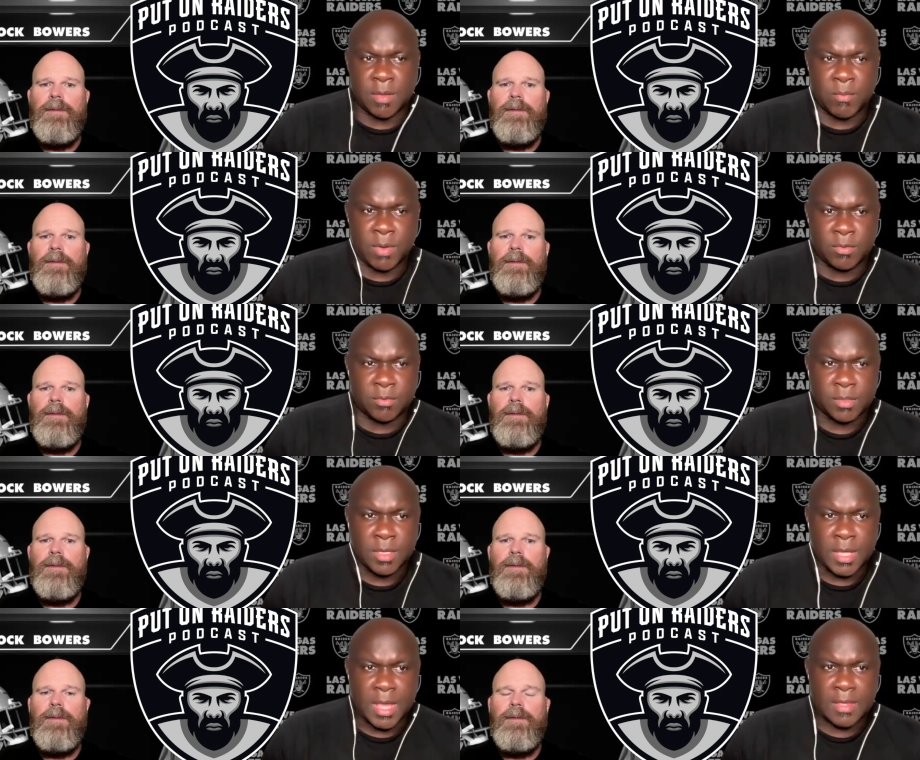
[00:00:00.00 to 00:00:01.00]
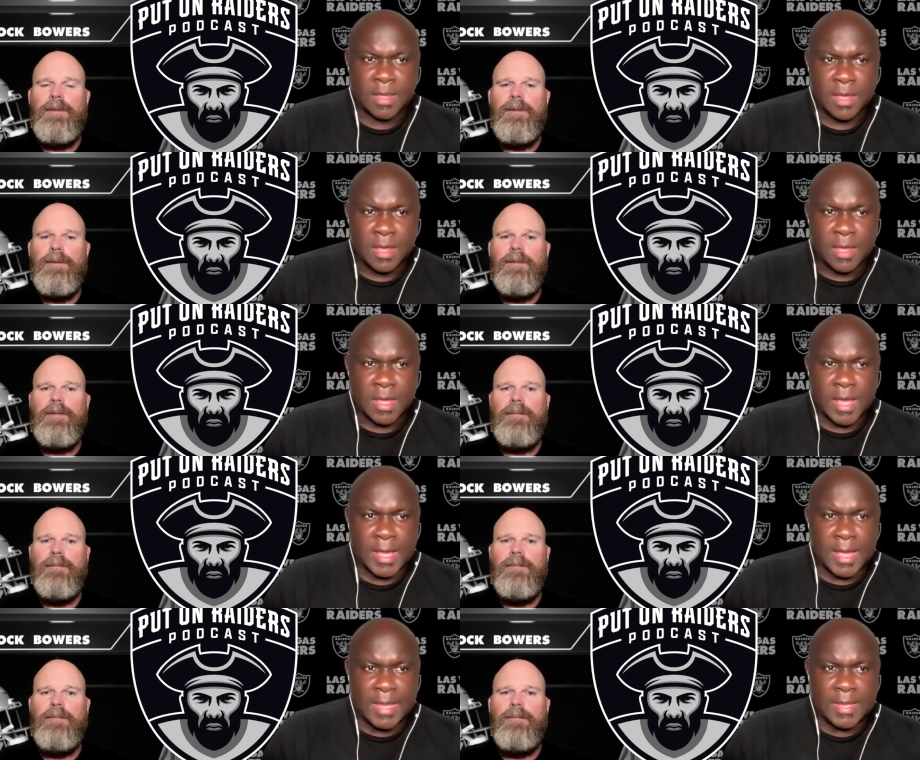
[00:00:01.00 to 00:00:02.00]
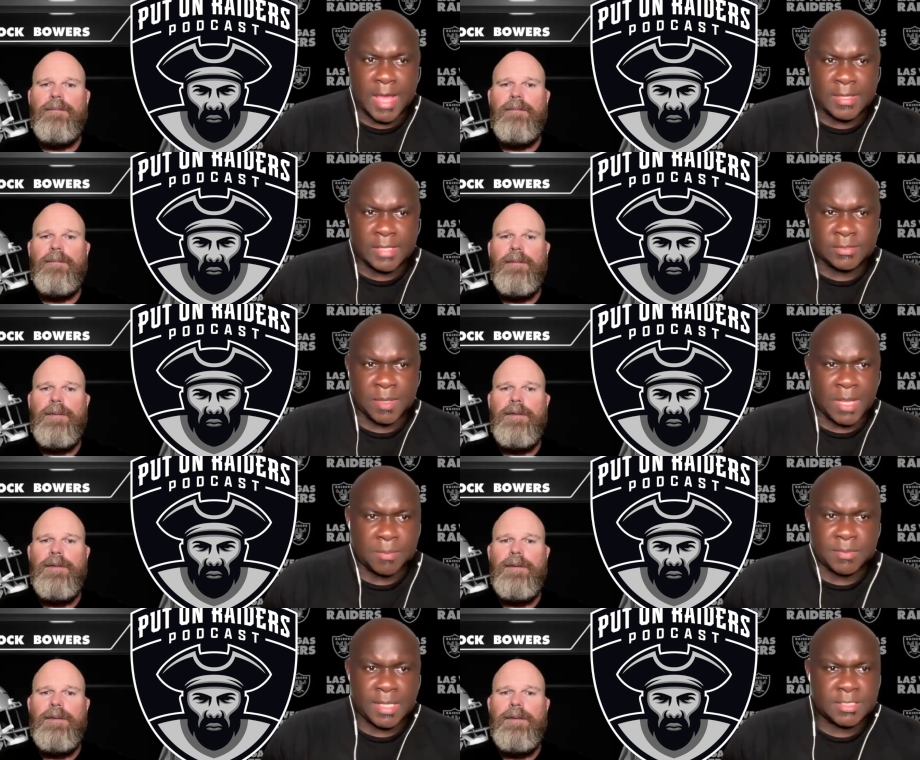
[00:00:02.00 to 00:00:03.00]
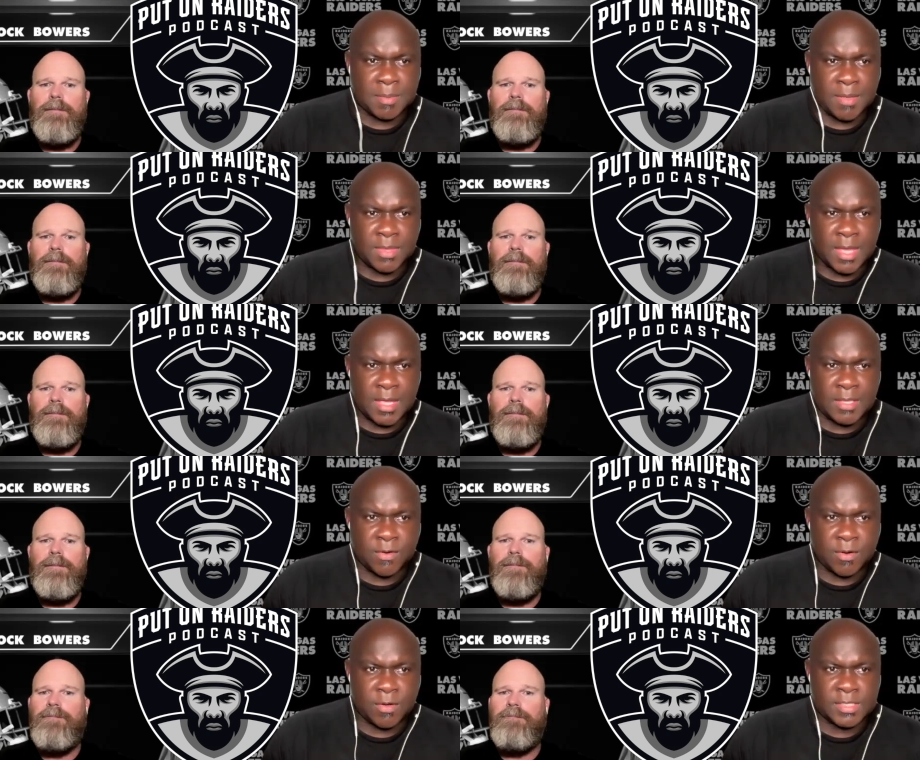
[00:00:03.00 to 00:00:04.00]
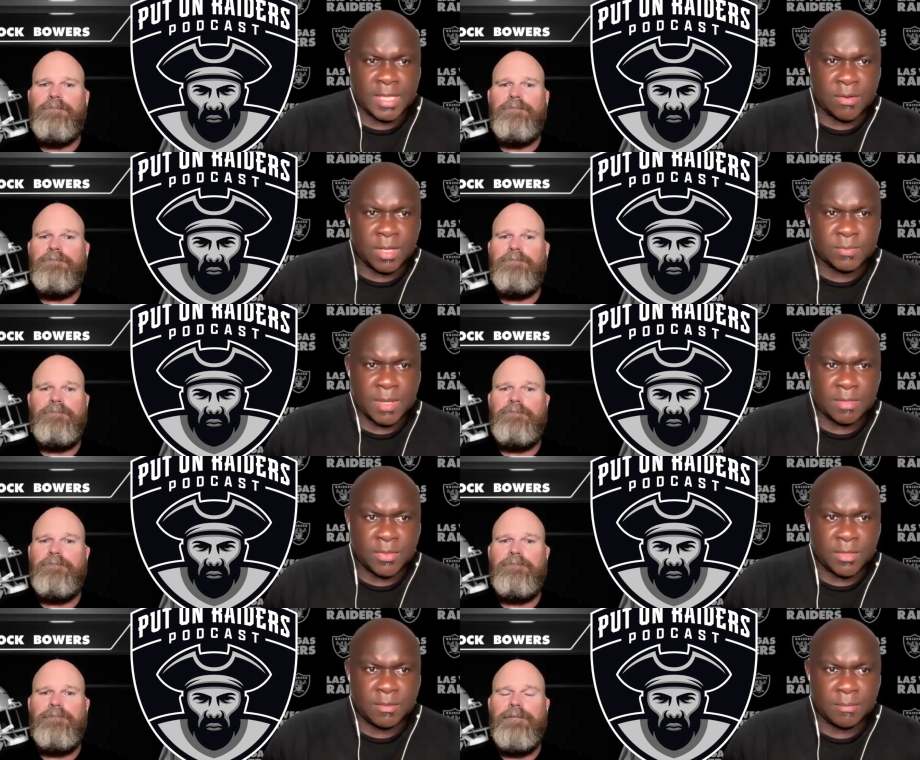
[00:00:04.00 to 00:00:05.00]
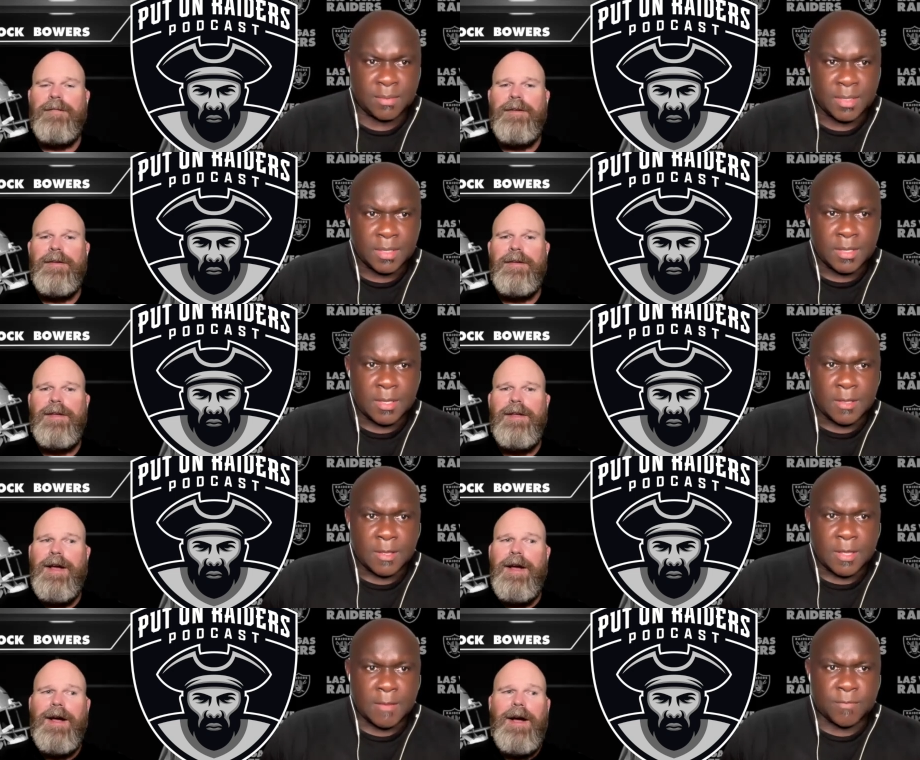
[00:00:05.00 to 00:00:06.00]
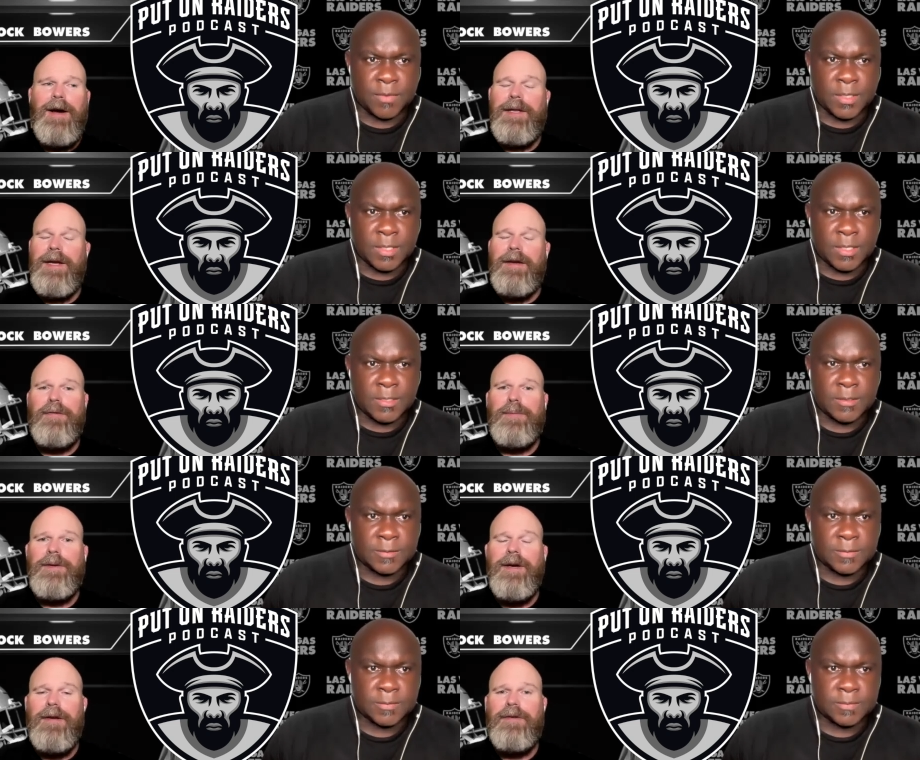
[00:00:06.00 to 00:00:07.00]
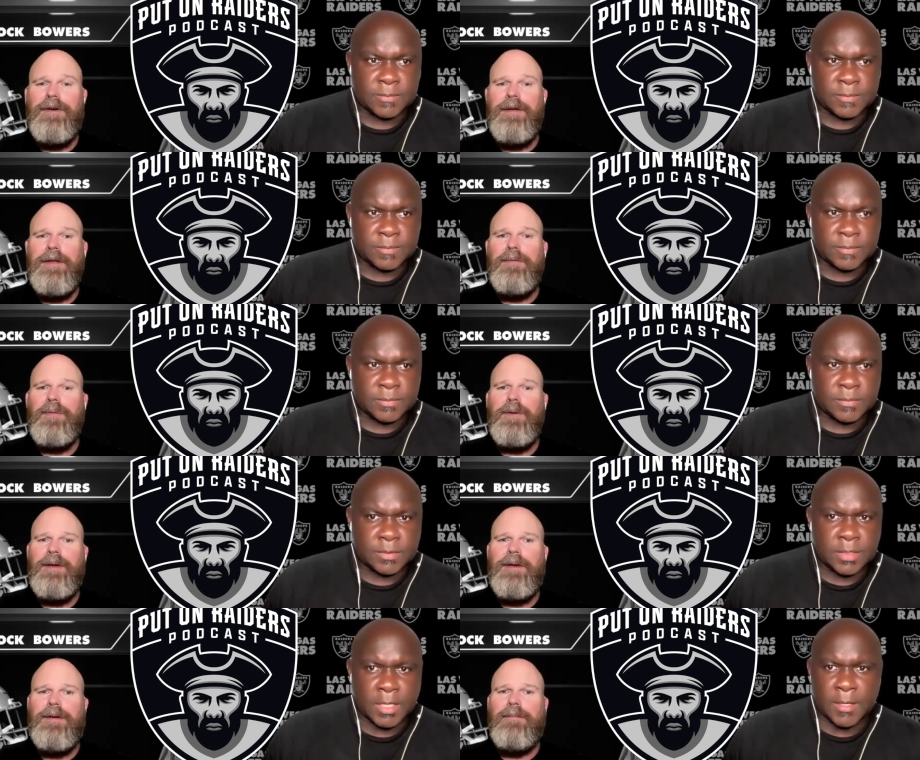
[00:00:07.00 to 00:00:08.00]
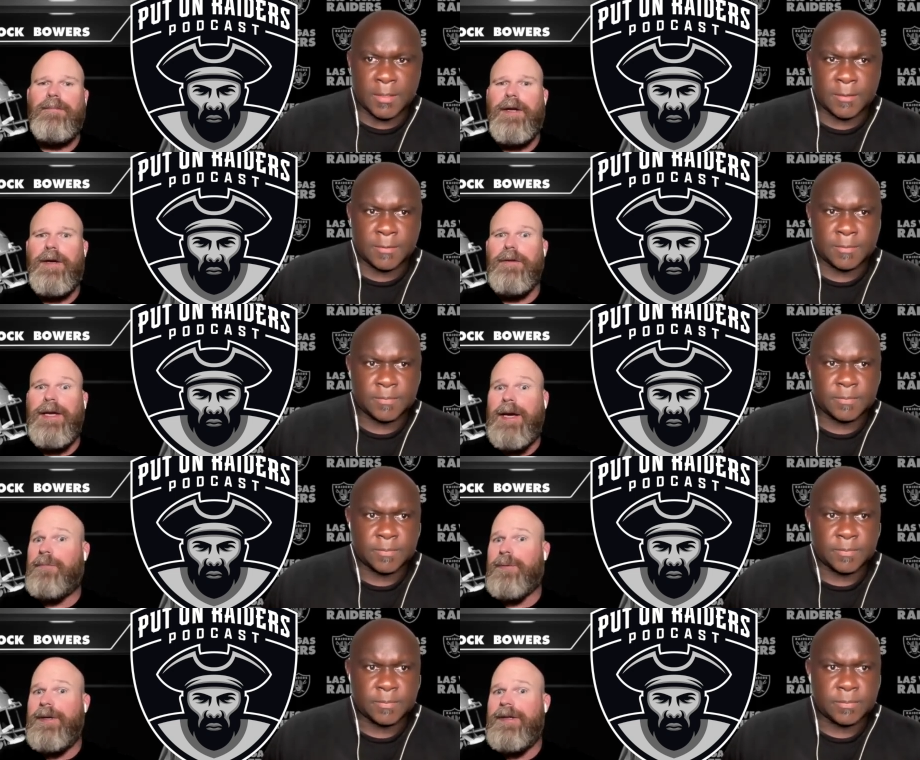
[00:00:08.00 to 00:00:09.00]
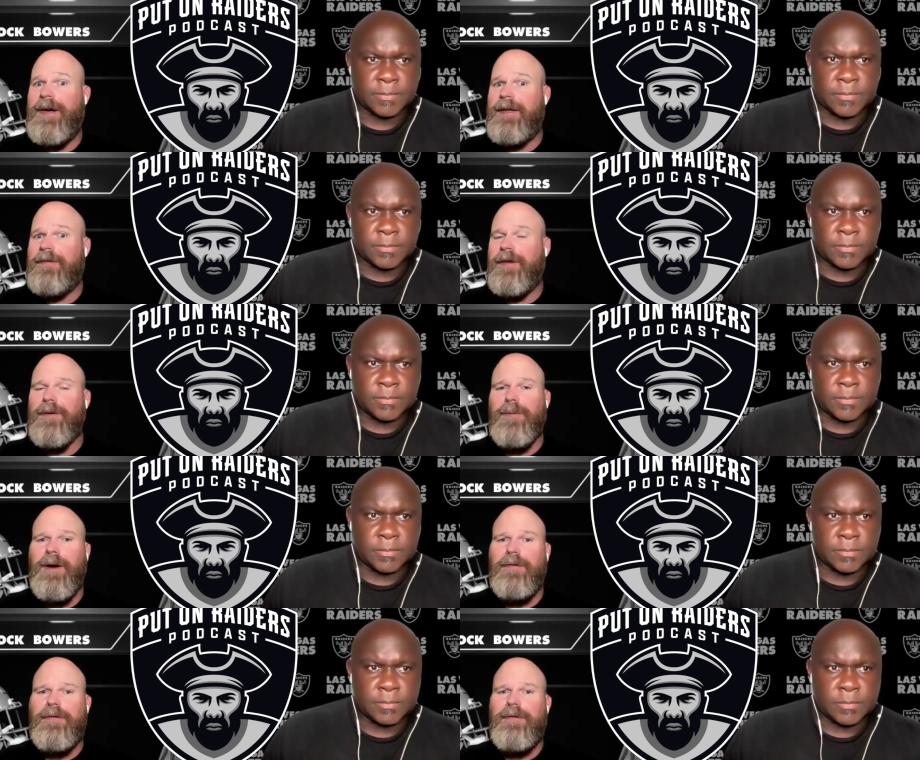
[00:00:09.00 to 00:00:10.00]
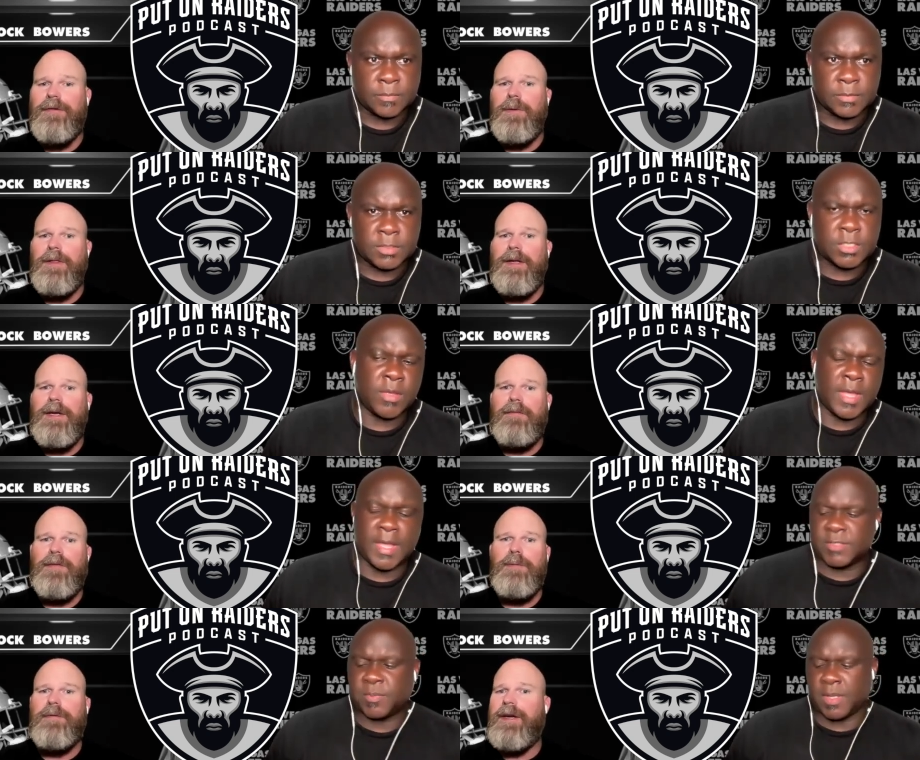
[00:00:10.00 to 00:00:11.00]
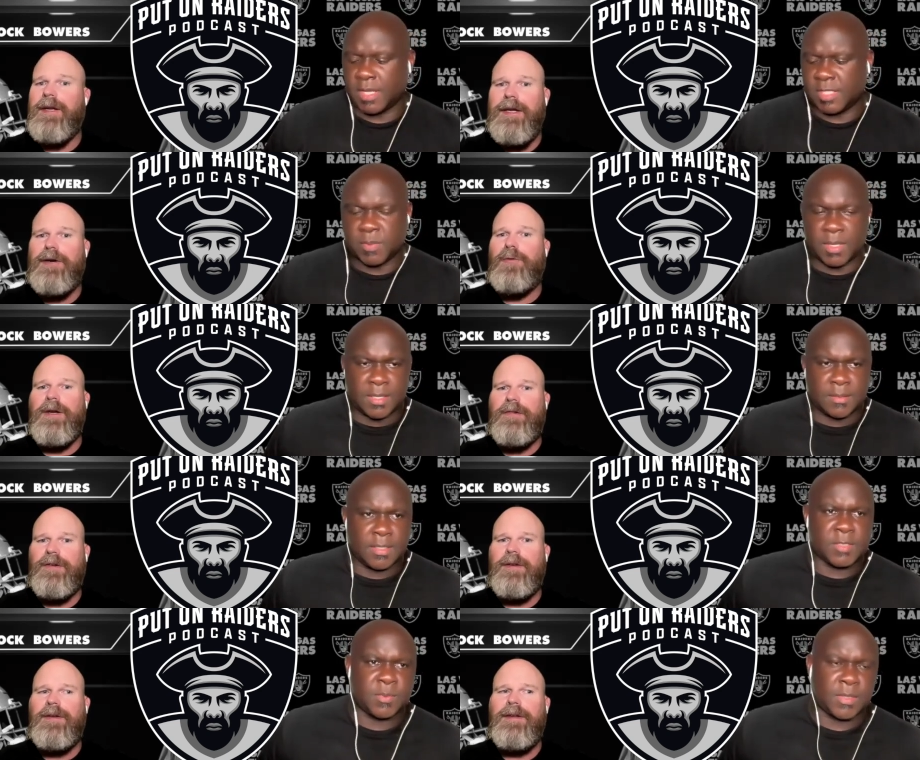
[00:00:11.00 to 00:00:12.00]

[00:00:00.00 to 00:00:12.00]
Speaker 1: I mean, we don't. Any any many updates about that as far as like about nothing.
Speaker 2: I would guess is precautionary at this point. Um, yeah. They only kept three tight ends on the roster, so you would think so, if yeah, there was playing, any question